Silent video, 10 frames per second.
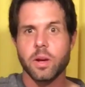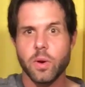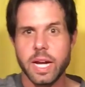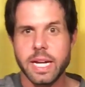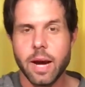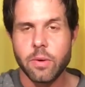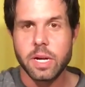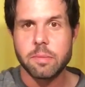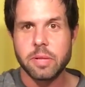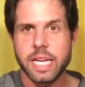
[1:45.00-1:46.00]
Great, now we're
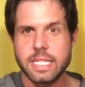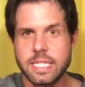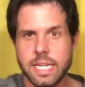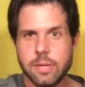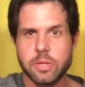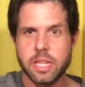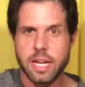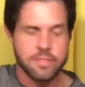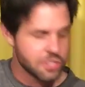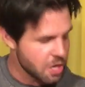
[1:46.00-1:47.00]
going to play D with an
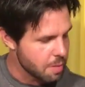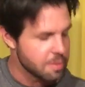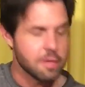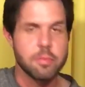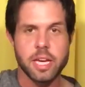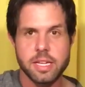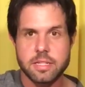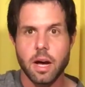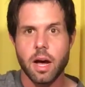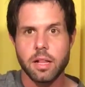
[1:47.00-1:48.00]
F sharp in the
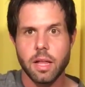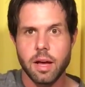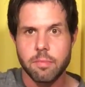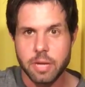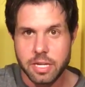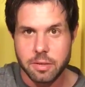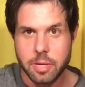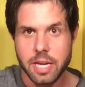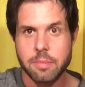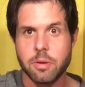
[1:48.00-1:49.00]
bass, a la Better
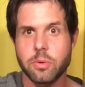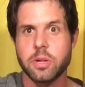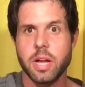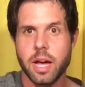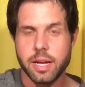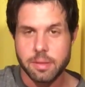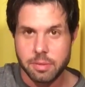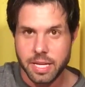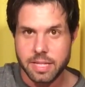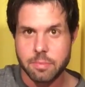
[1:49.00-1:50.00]
Man, but we're not going to
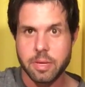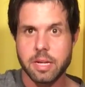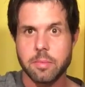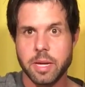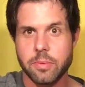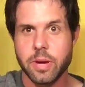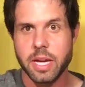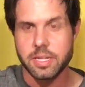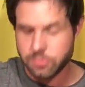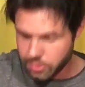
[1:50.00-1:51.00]
play it the Better Man way,
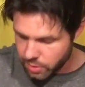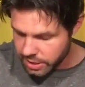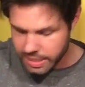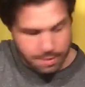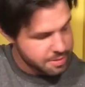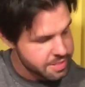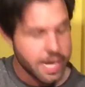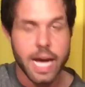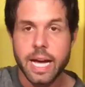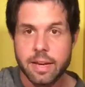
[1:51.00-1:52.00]
because we want to keep this
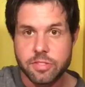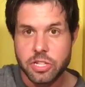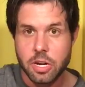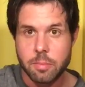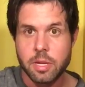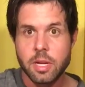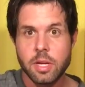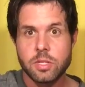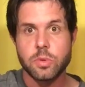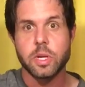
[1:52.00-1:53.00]
high F sharp,
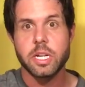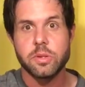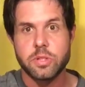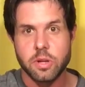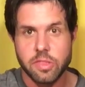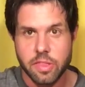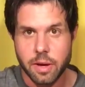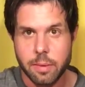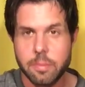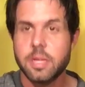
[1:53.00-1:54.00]
so we're going to use our
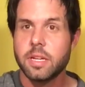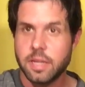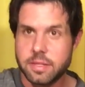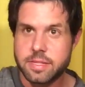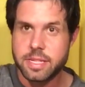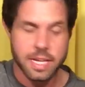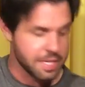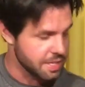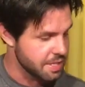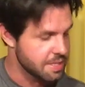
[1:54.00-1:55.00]
thumb instead.
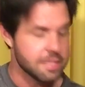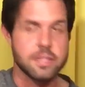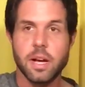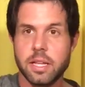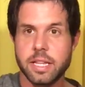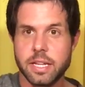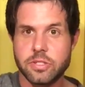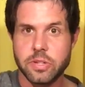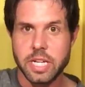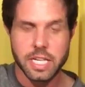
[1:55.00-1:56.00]
And this is not that
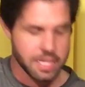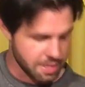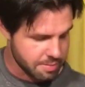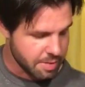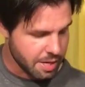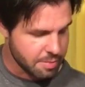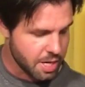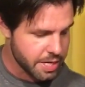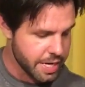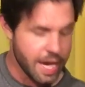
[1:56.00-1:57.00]
tricky. I'm
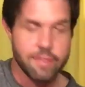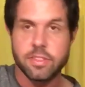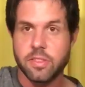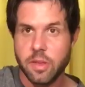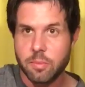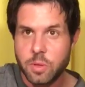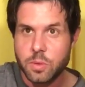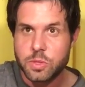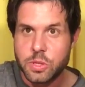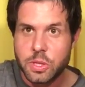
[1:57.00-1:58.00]
not an avid thumb
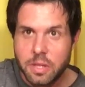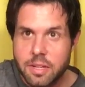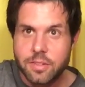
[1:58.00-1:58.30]
user.